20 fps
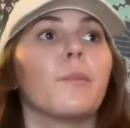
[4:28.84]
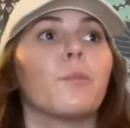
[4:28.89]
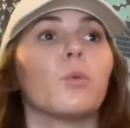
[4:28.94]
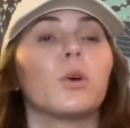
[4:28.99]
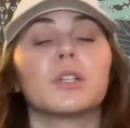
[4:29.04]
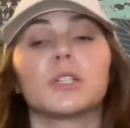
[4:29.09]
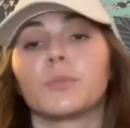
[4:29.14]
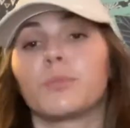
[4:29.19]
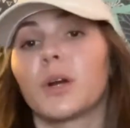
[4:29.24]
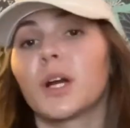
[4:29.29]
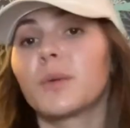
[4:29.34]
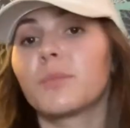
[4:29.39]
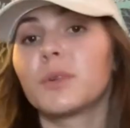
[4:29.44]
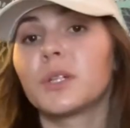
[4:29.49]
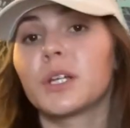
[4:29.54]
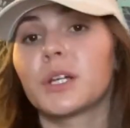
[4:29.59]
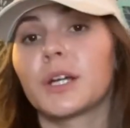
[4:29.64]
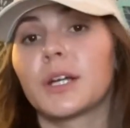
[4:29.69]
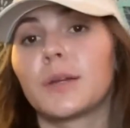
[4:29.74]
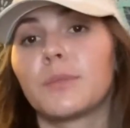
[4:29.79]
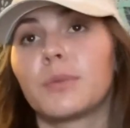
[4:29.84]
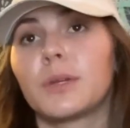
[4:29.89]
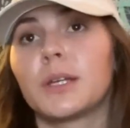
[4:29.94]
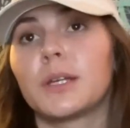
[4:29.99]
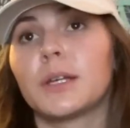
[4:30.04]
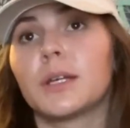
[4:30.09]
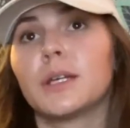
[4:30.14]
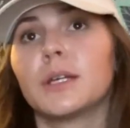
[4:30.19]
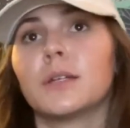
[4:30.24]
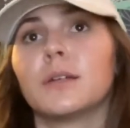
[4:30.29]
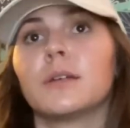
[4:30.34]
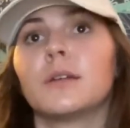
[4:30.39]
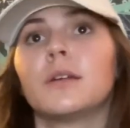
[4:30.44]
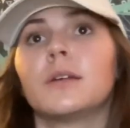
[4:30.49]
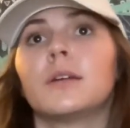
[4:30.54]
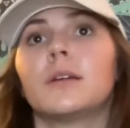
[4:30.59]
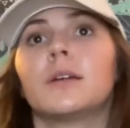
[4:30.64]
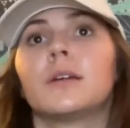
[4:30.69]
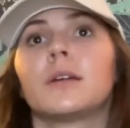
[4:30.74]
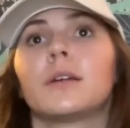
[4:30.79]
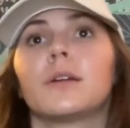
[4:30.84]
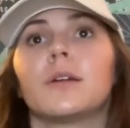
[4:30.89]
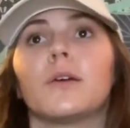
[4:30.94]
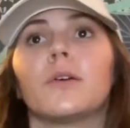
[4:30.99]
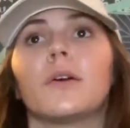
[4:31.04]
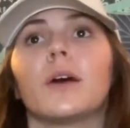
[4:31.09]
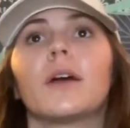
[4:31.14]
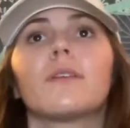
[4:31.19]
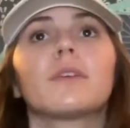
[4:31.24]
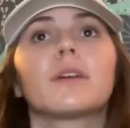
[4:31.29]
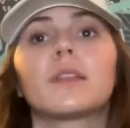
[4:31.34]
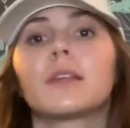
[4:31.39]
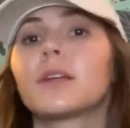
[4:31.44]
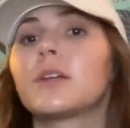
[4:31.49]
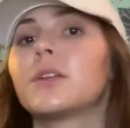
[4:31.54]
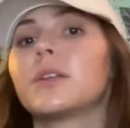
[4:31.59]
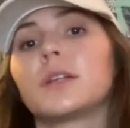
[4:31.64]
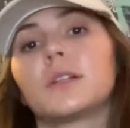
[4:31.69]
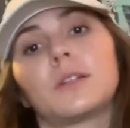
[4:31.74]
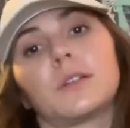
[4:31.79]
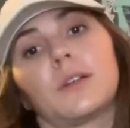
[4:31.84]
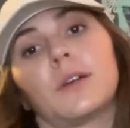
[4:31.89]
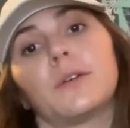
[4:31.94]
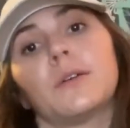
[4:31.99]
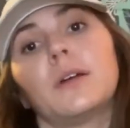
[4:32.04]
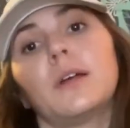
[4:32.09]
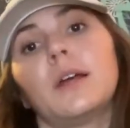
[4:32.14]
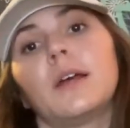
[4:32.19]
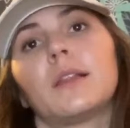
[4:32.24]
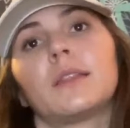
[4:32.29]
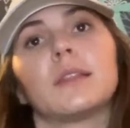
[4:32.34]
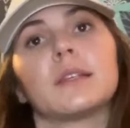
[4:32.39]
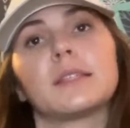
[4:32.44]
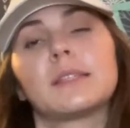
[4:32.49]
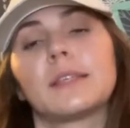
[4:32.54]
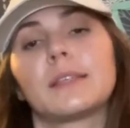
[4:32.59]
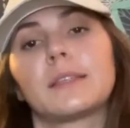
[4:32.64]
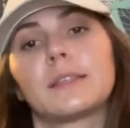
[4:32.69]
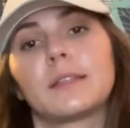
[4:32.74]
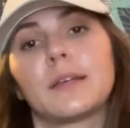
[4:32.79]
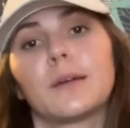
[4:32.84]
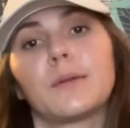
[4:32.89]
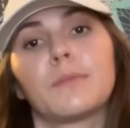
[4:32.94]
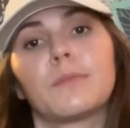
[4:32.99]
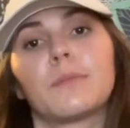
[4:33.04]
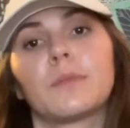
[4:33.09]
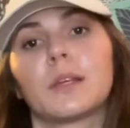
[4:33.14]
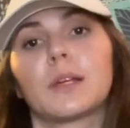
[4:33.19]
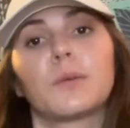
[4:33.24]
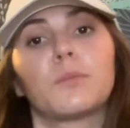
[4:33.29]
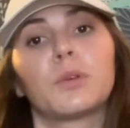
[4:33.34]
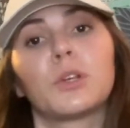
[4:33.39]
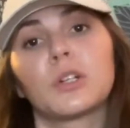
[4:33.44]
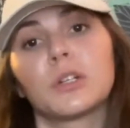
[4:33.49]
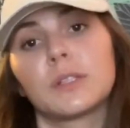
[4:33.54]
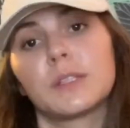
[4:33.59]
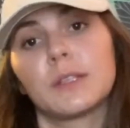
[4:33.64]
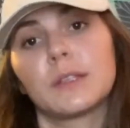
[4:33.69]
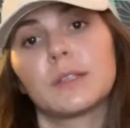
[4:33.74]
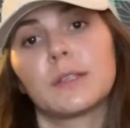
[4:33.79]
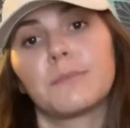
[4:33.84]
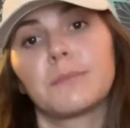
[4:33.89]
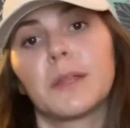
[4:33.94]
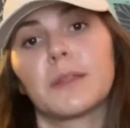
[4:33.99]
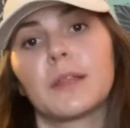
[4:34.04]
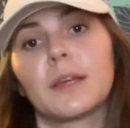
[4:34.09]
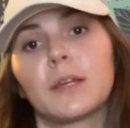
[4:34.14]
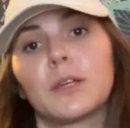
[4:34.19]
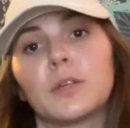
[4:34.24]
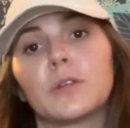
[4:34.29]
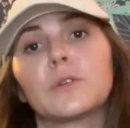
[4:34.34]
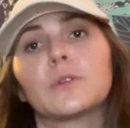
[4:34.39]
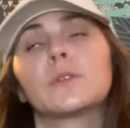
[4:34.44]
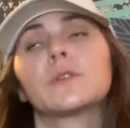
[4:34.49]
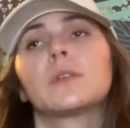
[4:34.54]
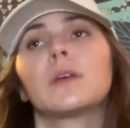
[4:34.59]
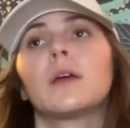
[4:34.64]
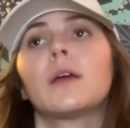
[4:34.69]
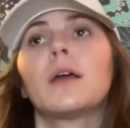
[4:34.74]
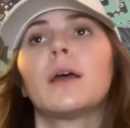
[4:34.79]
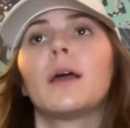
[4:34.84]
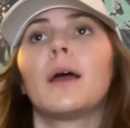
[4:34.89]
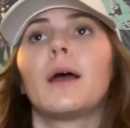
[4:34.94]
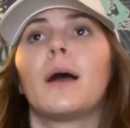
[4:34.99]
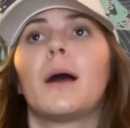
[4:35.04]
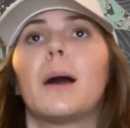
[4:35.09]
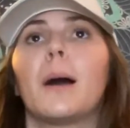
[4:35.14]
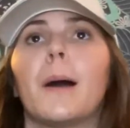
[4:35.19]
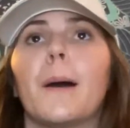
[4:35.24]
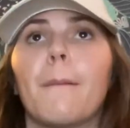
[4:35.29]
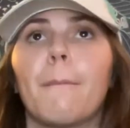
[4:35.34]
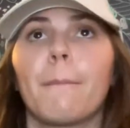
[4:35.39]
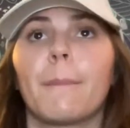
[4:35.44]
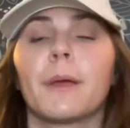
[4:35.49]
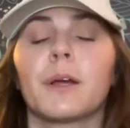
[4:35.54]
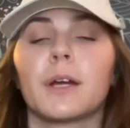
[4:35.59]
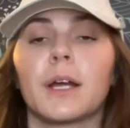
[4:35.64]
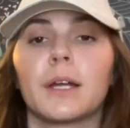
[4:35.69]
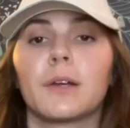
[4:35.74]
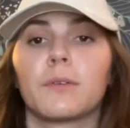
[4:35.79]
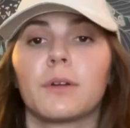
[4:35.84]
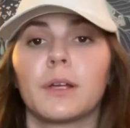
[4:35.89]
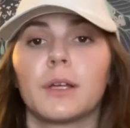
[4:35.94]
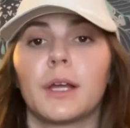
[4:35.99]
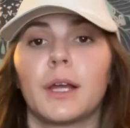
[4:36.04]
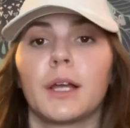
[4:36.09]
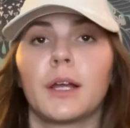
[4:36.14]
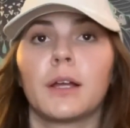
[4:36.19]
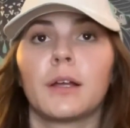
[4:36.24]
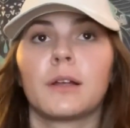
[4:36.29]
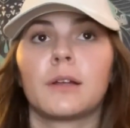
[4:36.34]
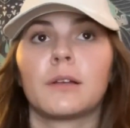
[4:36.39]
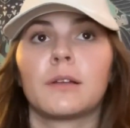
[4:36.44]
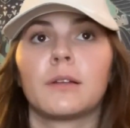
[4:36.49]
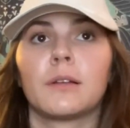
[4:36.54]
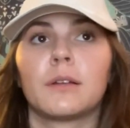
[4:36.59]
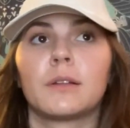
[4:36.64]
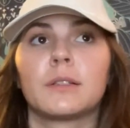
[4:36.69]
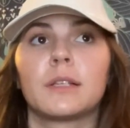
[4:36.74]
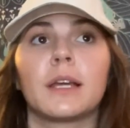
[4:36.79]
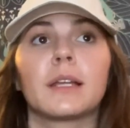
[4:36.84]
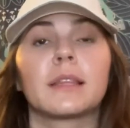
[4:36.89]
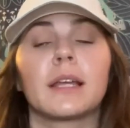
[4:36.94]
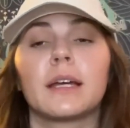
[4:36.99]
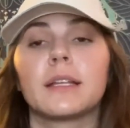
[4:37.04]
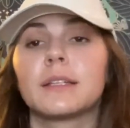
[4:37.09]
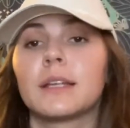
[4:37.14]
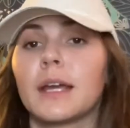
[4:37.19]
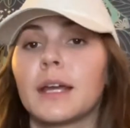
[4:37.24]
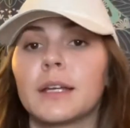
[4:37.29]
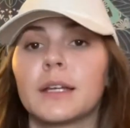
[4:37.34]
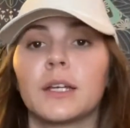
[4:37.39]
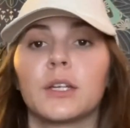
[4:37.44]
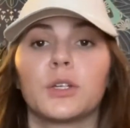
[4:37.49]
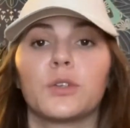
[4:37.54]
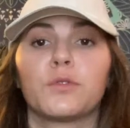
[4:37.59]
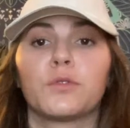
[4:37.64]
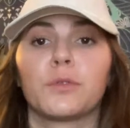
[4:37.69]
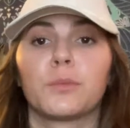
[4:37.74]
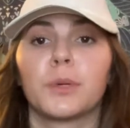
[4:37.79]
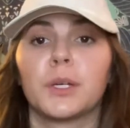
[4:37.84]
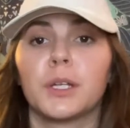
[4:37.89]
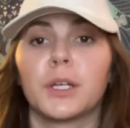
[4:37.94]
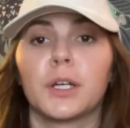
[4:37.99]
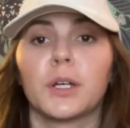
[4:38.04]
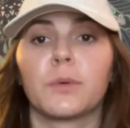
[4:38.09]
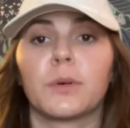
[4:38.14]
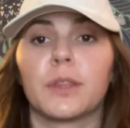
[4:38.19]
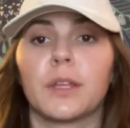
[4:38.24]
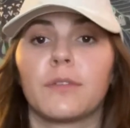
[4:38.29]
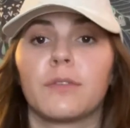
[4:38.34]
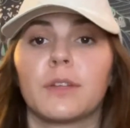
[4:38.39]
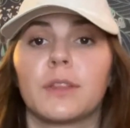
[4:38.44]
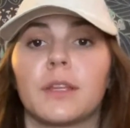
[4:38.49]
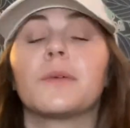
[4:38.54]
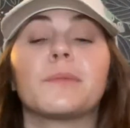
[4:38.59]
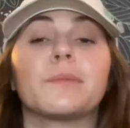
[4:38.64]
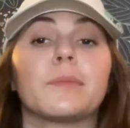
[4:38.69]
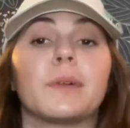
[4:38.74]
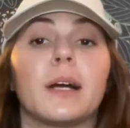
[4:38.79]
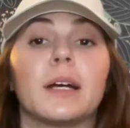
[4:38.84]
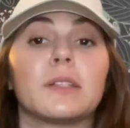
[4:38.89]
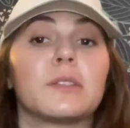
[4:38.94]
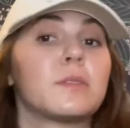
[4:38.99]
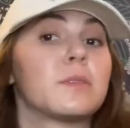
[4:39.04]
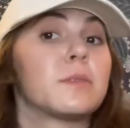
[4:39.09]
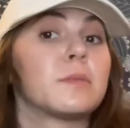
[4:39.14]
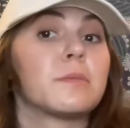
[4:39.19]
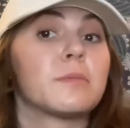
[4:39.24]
what department you're gonna be in, you know, everything you need to know. The system, the computer system that they use, they're gonna really take that day to get you familiar with everything. As